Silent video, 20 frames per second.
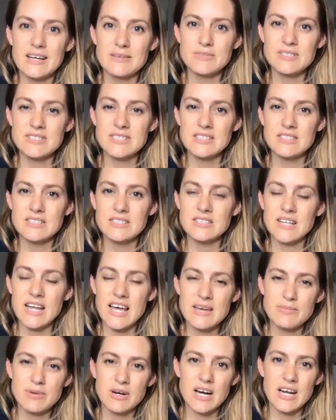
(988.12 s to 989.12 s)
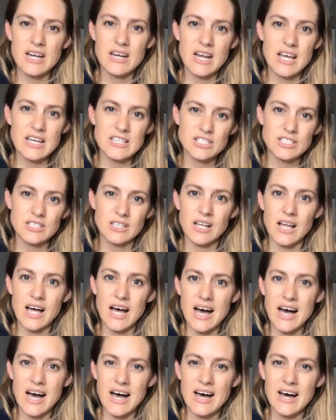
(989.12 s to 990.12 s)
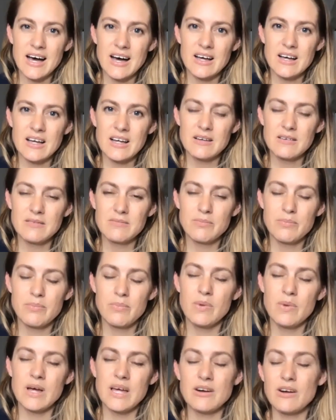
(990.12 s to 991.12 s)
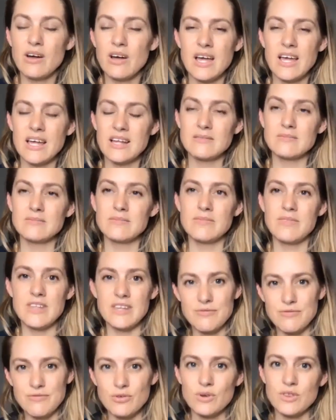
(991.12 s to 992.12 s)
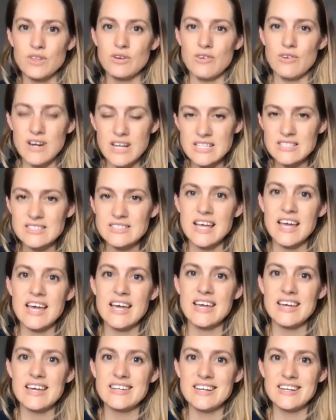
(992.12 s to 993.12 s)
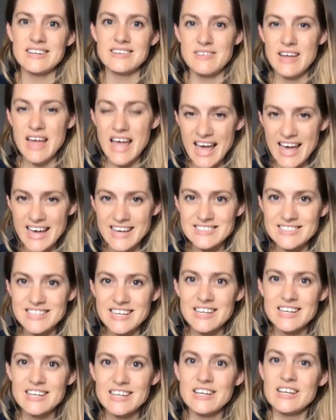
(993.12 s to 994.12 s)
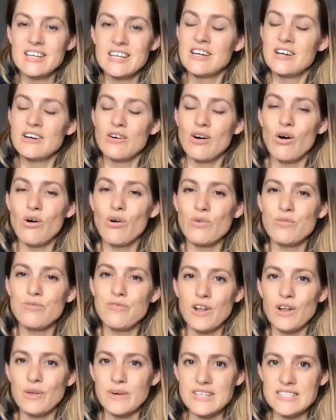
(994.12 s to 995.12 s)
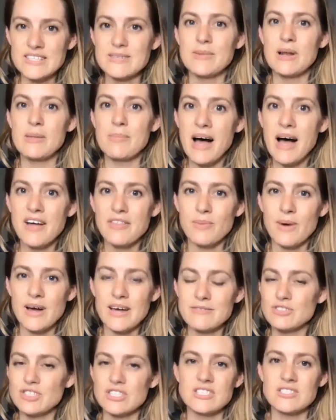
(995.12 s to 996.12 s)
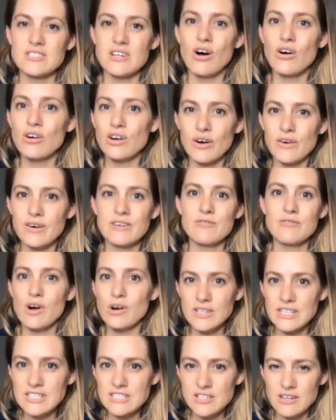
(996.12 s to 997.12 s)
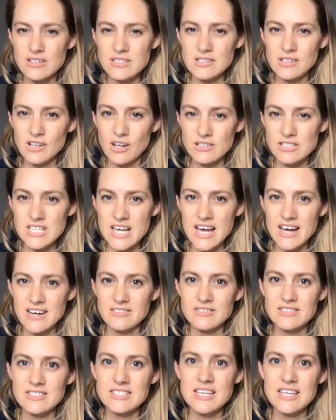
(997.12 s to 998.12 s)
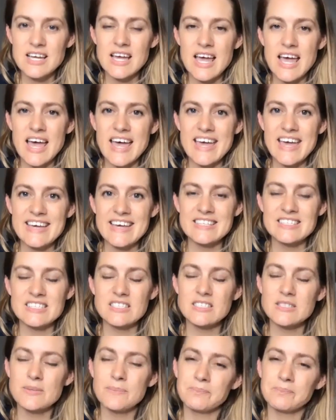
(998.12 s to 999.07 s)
since Labour and National are, and therefore the Greens and ACT, all following a similar pathway of just ongoing rolling lockdowns and